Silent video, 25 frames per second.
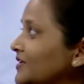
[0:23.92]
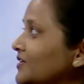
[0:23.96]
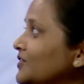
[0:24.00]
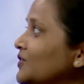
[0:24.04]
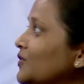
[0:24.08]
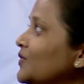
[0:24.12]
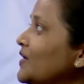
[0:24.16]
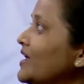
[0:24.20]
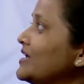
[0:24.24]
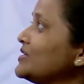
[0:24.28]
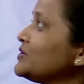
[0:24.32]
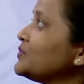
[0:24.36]

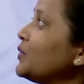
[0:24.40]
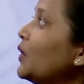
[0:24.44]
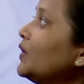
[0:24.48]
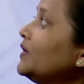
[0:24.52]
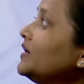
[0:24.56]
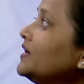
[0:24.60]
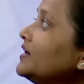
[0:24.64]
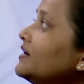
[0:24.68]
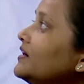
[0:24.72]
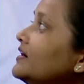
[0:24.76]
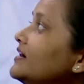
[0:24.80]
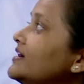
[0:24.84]
known as
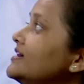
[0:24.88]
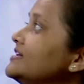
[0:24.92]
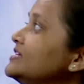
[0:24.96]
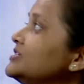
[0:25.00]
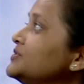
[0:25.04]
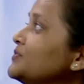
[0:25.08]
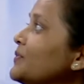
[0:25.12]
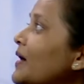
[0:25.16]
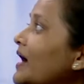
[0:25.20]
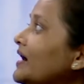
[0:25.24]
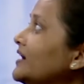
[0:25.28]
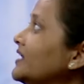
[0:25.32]
what is
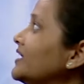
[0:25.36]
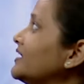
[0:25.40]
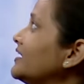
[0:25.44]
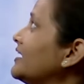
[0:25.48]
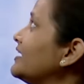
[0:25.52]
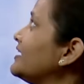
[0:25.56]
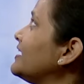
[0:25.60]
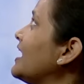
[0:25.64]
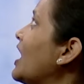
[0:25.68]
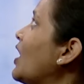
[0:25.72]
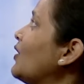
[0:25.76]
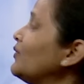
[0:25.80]
matter
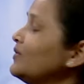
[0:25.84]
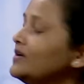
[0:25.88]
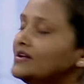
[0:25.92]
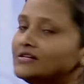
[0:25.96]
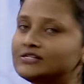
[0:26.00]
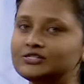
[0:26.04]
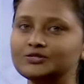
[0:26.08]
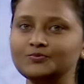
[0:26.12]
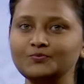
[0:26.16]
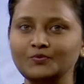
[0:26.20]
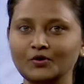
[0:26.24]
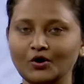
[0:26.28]
around
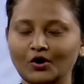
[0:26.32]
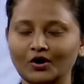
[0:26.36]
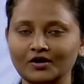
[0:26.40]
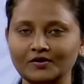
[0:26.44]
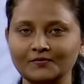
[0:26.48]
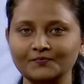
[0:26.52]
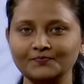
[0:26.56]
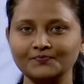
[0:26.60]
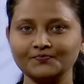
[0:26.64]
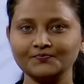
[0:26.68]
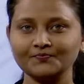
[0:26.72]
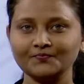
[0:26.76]
is pure,
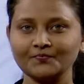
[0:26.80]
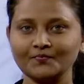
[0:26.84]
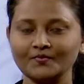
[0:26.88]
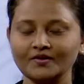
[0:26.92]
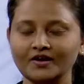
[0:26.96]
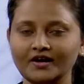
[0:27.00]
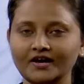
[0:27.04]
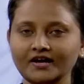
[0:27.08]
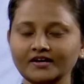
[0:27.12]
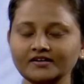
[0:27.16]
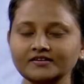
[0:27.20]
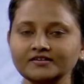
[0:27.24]

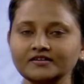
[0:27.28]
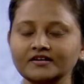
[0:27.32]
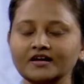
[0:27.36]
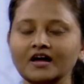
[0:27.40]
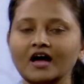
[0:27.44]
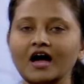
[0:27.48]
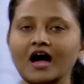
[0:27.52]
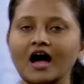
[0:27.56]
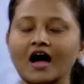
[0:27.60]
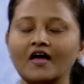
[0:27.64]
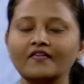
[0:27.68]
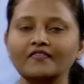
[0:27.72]
correct?
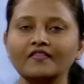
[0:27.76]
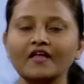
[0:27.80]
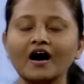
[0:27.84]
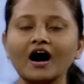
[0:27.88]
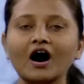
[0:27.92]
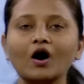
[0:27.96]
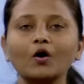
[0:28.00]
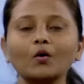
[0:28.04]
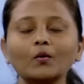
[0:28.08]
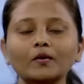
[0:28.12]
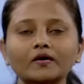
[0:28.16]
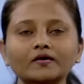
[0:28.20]
And
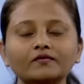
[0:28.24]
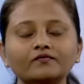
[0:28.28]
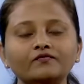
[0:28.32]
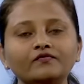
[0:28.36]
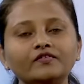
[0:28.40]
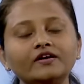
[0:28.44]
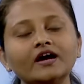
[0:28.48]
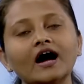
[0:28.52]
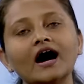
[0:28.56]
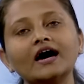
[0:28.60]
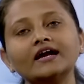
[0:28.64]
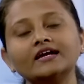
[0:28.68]
now
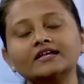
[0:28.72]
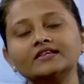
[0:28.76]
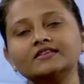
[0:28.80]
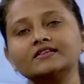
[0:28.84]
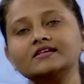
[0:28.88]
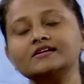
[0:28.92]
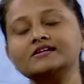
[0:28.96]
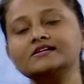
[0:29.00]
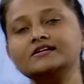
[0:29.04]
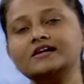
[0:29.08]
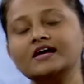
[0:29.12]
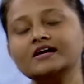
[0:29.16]
we are in
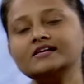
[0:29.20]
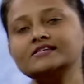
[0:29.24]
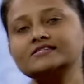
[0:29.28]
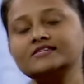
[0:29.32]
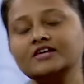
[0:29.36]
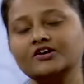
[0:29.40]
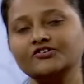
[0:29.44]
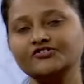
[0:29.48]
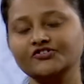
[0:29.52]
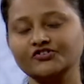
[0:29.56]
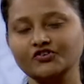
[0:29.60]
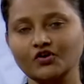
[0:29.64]
the next
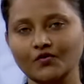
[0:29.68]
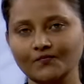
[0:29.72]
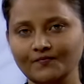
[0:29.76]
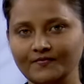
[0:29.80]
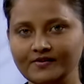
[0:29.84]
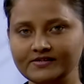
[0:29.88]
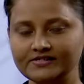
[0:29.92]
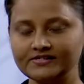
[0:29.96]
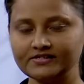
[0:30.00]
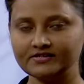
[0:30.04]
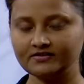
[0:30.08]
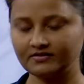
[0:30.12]
session of
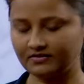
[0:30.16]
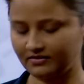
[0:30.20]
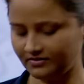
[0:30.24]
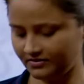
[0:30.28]
this